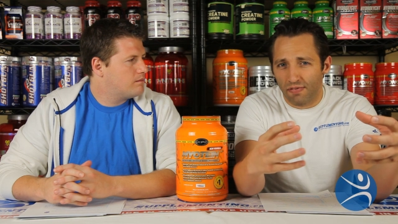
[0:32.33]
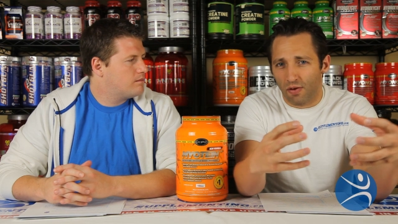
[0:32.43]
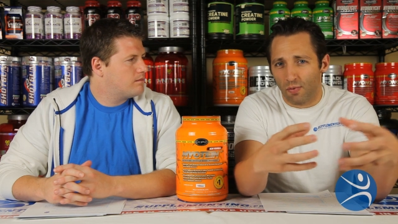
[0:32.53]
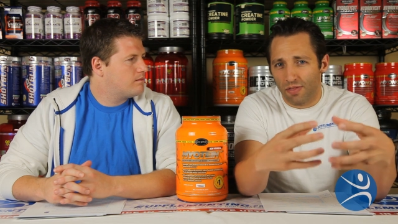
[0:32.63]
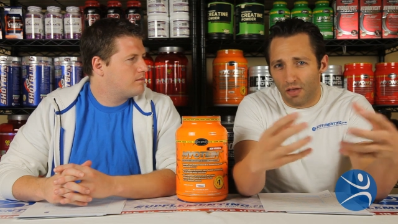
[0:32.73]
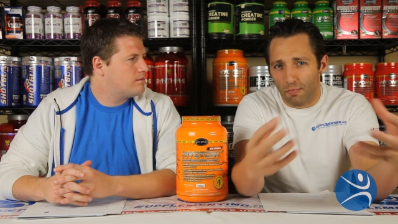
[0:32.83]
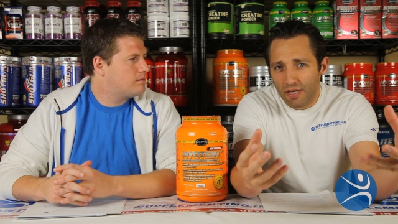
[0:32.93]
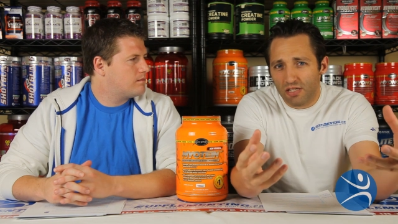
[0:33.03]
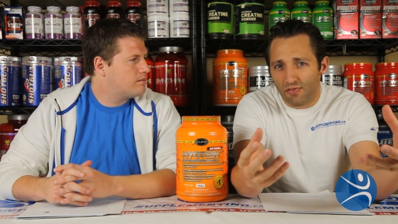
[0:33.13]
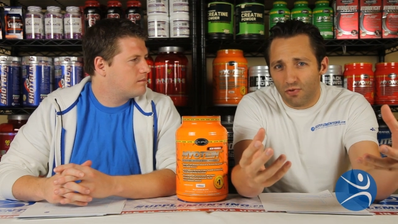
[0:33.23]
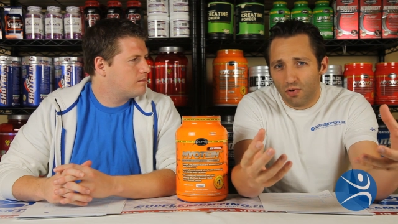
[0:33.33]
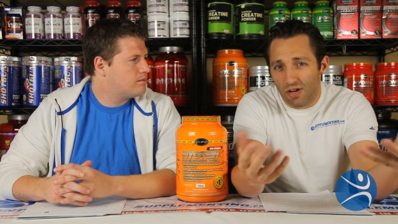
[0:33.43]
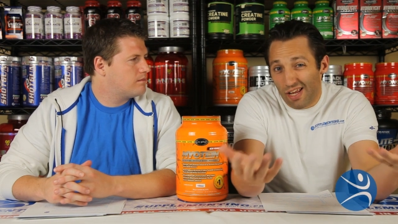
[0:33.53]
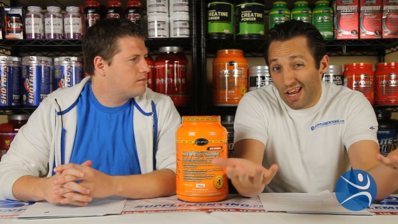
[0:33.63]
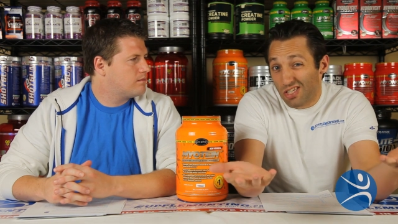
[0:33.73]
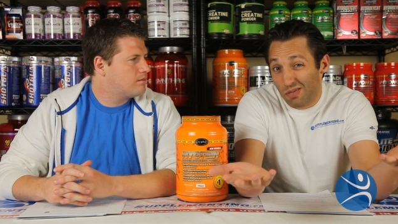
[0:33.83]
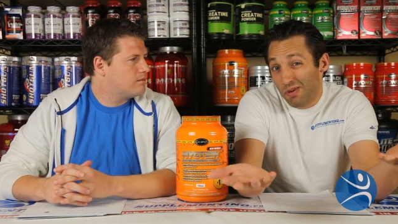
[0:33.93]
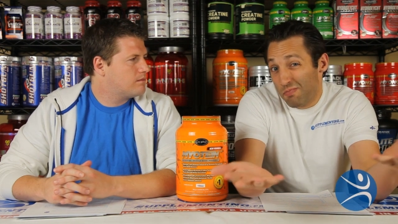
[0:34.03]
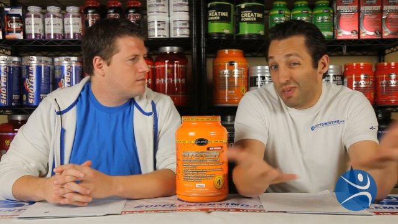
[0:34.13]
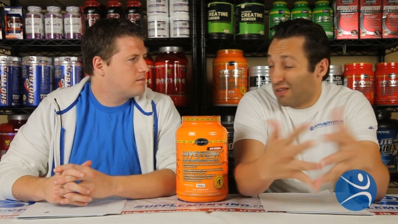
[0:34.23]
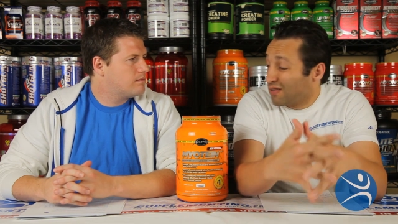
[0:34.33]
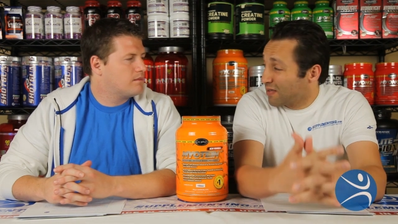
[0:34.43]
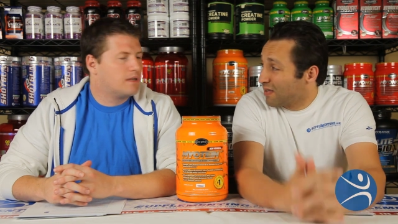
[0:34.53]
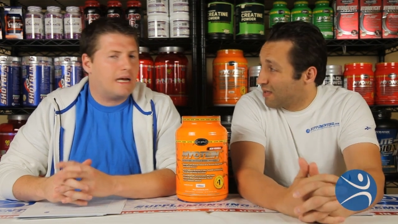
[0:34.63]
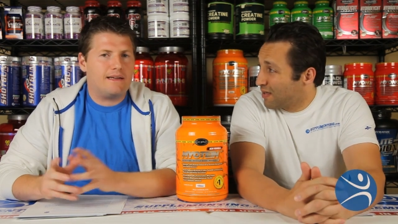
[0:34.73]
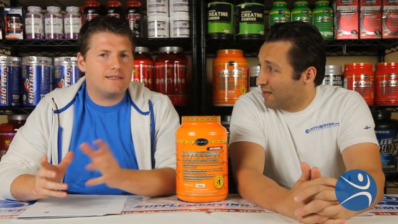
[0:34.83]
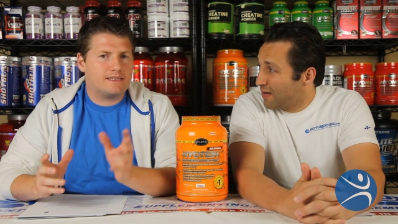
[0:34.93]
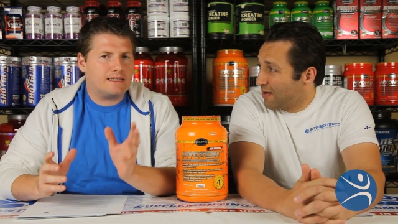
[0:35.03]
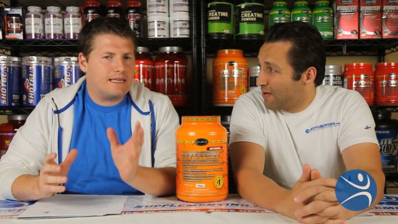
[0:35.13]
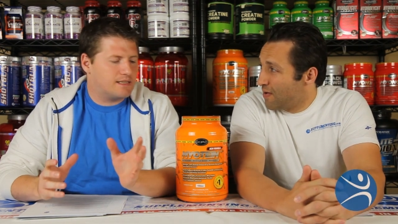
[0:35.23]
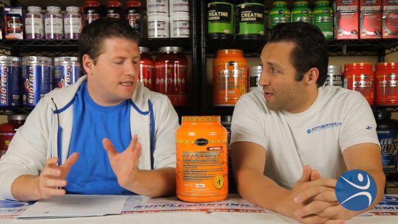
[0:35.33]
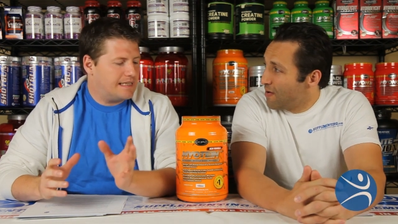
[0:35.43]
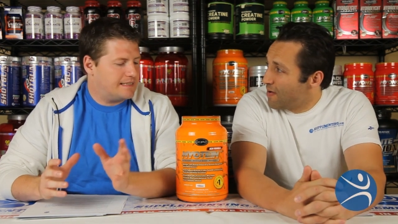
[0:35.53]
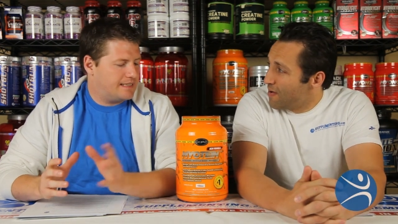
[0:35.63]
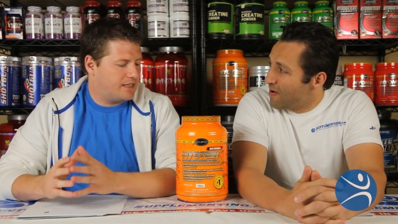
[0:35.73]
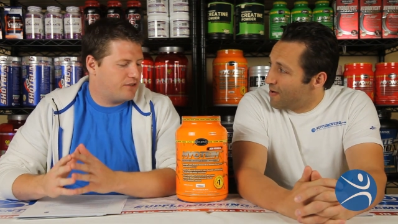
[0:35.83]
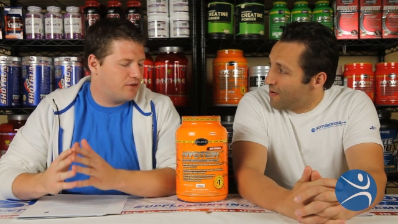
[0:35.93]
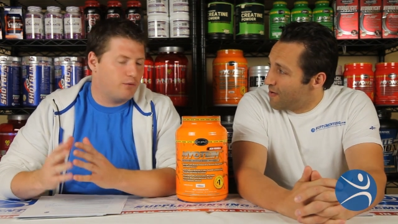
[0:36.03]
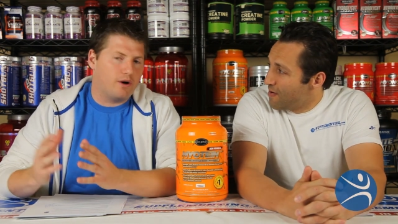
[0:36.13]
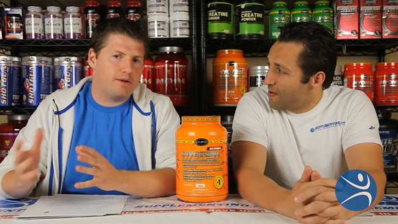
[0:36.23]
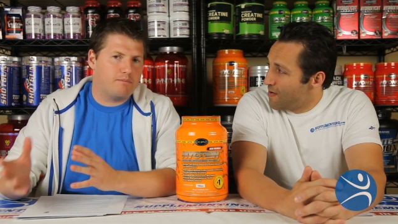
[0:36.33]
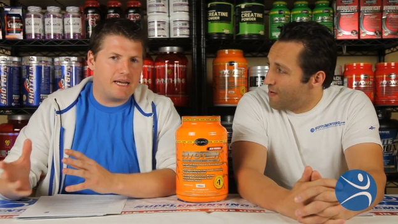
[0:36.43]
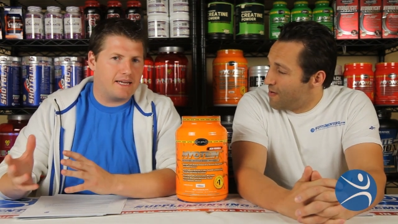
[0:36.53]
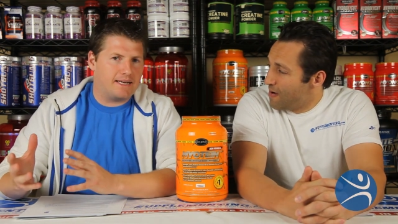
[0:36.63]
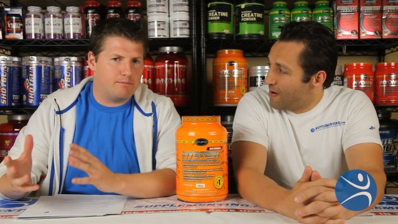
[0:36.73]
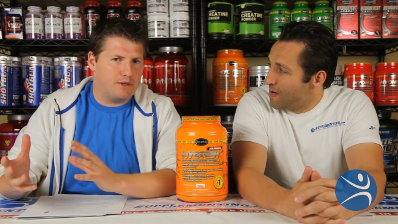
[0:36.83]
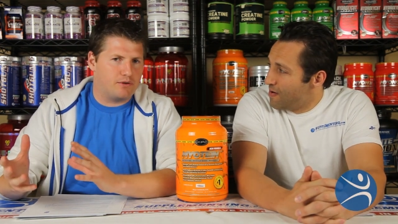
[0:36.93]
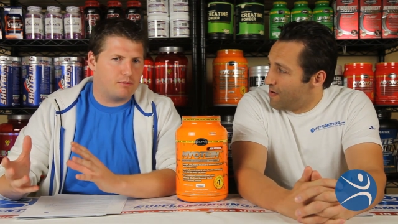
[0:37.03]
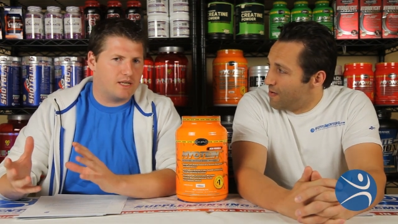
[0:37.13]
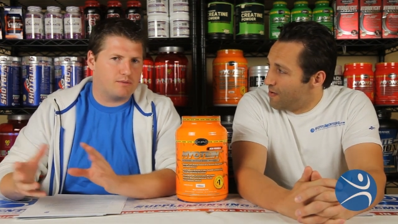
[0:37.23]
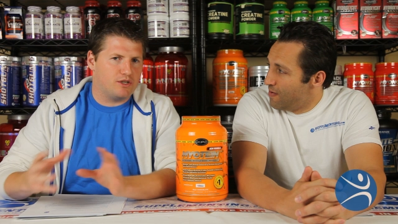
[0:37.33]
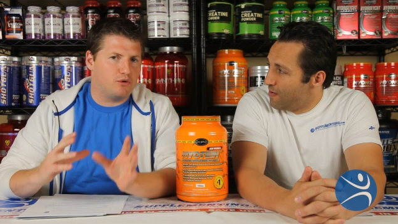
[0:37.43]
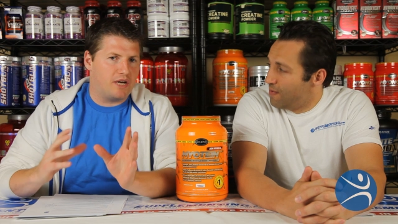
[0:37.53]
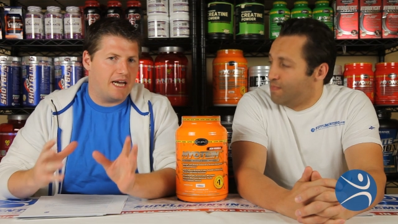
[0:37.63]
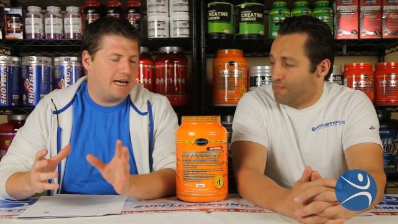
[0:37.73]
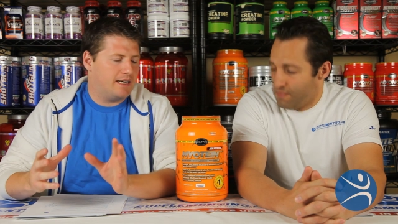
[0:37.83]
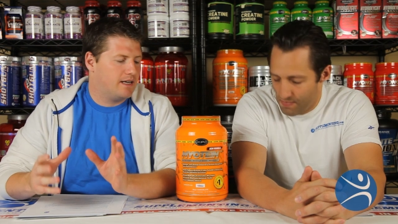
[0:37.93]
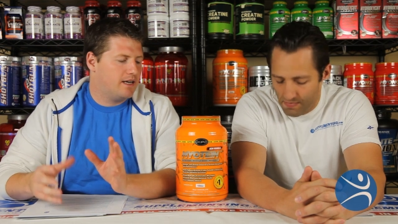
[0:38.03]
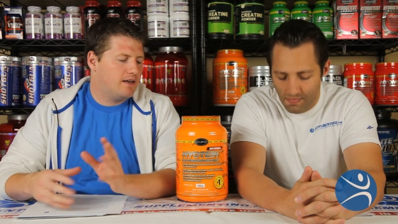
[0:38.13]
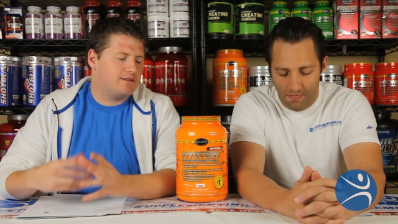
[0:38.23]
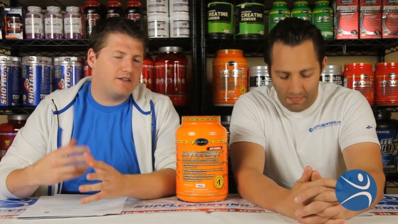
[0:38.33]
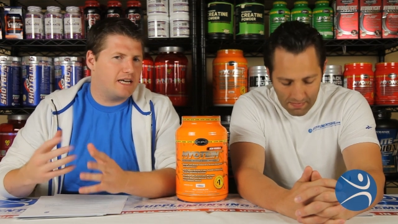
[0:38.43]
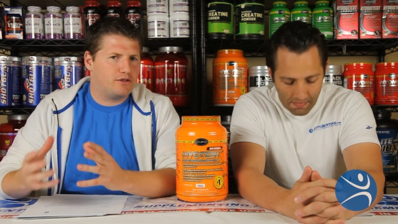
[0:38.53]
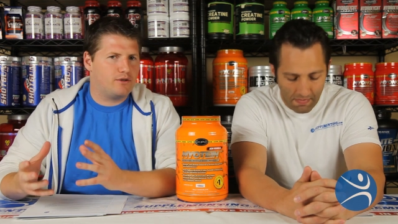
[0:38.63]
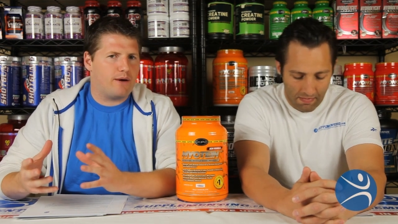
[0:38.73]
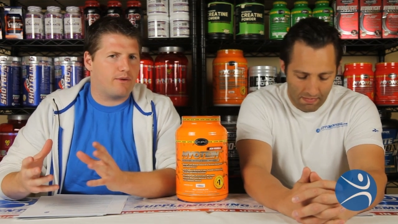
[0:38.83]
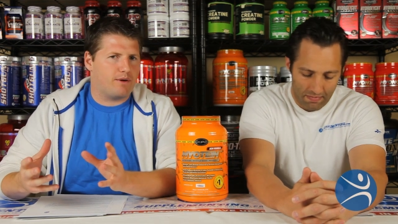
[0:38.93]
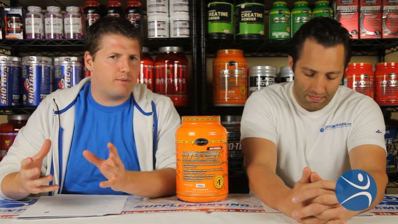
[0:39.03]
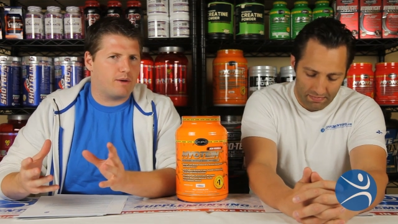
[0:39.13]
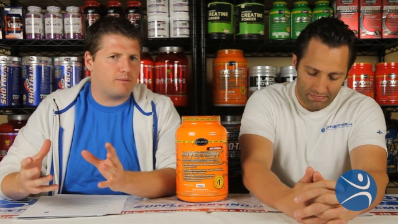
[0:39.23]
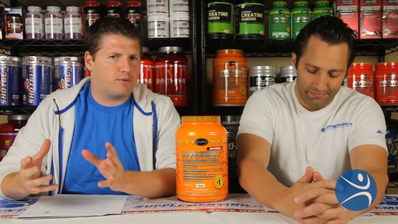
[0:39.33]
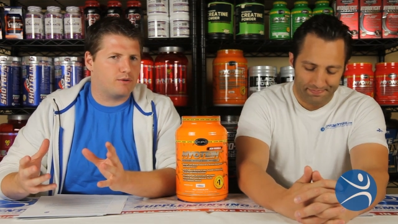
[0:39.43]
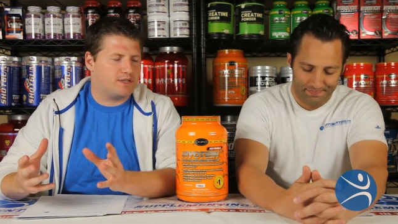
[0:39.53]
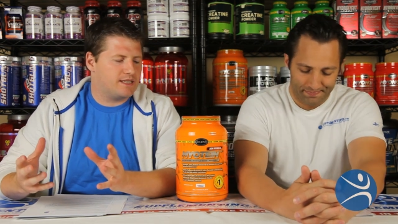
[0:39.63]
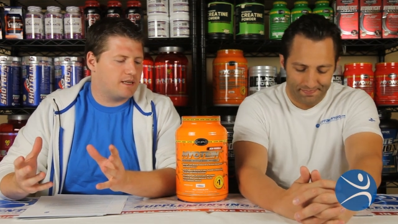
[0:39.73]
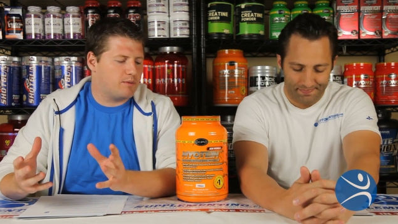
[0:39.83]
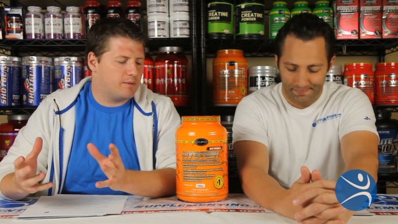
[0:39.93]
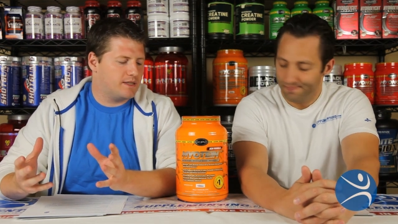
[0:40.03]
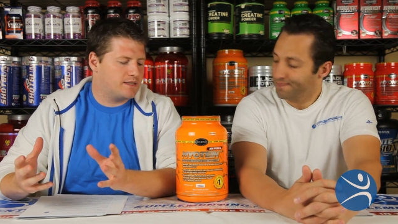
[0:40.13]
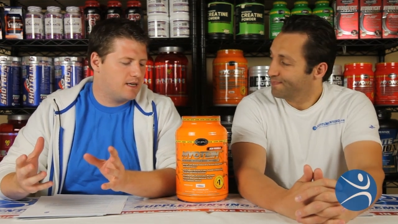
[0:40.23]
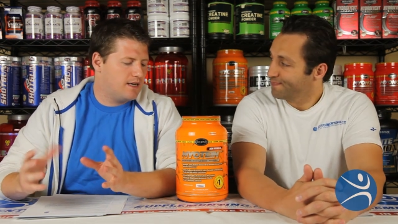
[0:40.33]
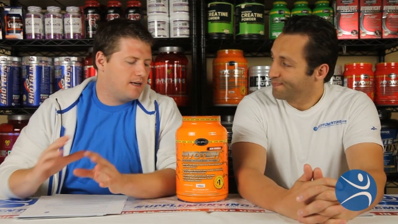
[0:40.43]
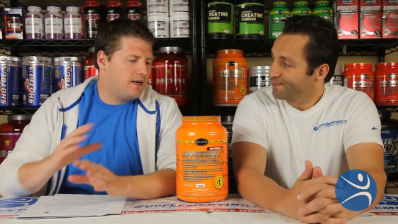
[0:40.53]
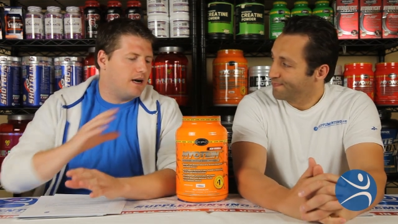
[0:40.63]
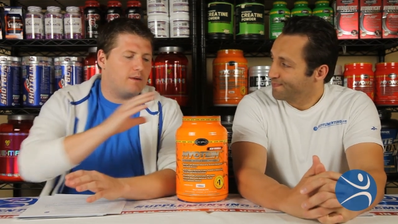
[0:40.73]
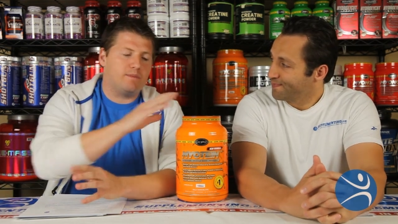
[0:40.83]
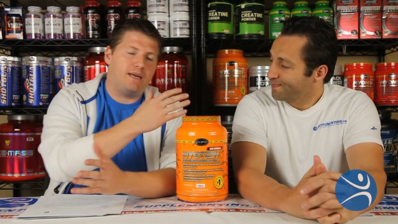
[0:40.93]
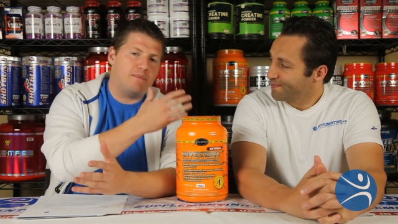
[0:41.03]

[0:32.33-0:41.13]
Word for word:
Speaker 1: that with a piece of fruit, it could actually be a meal. And that's,
Speaker 2: that's a nice thing. If you want to make it a meal replacement, you can. You can't do that with all pro protein supplements. Um, he